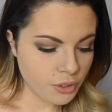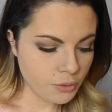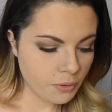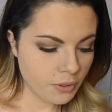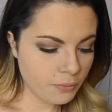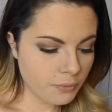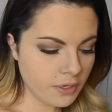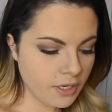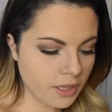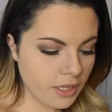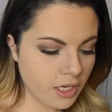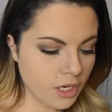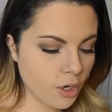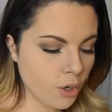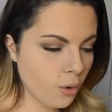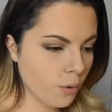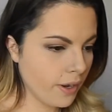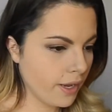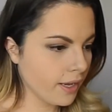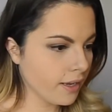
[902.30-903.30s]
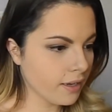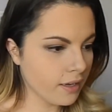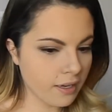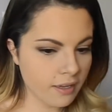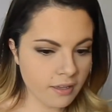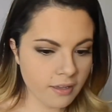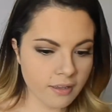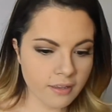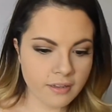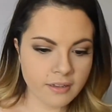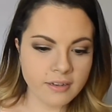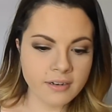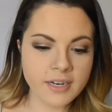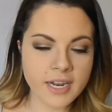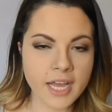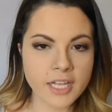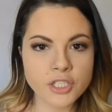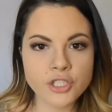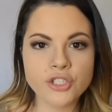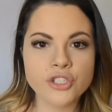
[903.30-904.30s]
do a really quick
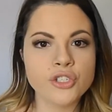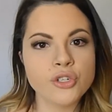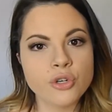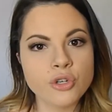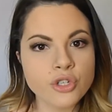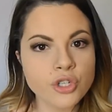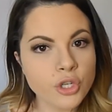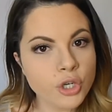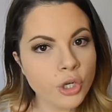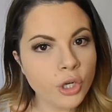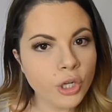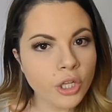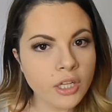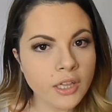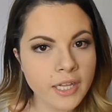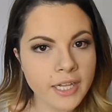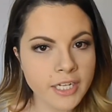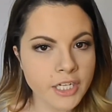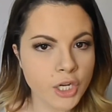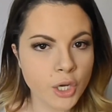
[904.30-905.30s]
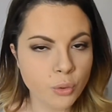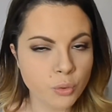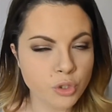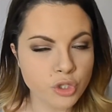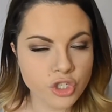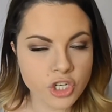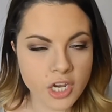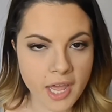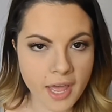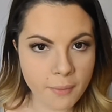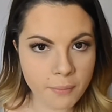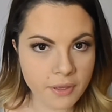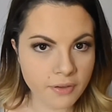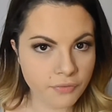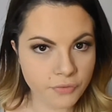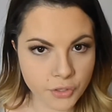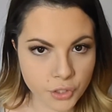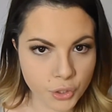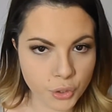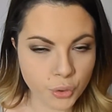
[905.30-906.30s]
non-surgical nose job
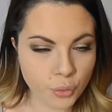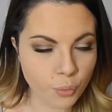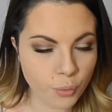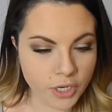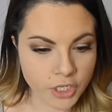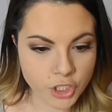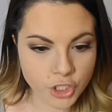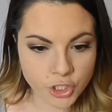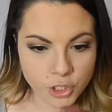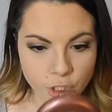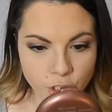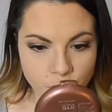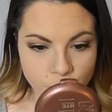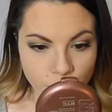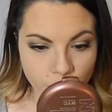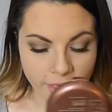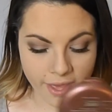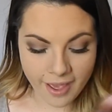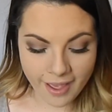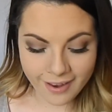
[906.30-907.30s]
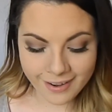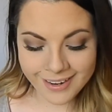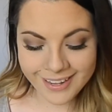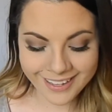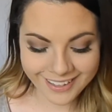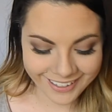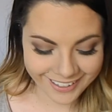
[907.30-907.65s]
if you wish to do that.